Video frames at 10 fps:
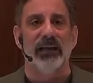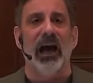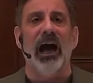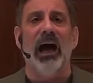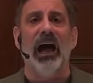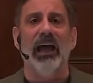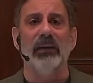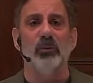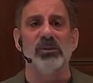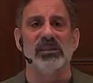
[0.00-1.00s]
I
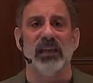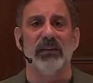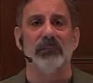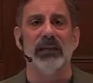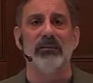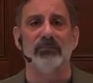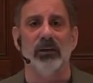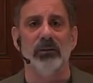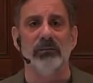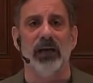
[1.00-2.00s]
will set my
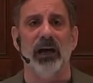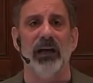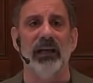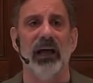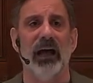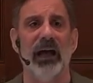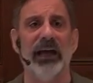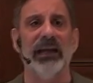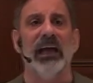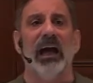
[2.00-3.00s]
throne on
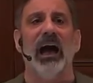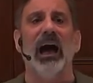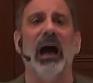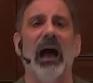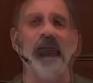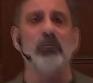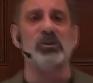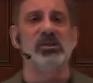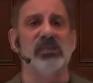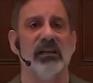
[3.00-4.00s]
high. I will
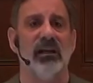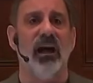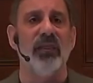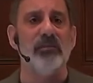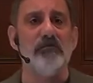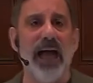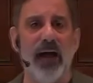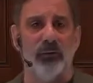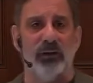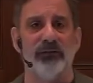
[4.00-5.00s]
sit on the
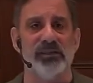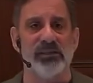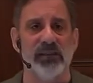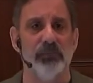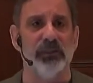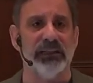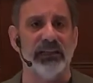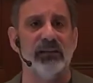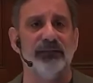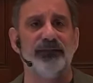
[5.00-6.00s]
mount of assembly
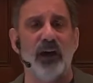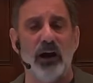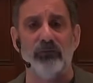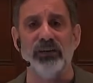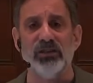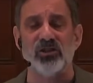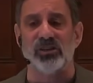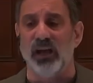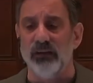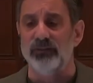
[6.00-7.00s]
in the far reaches
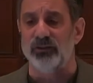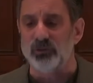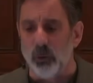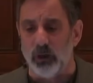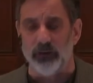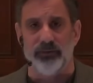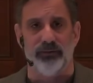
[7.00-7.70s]
of the north.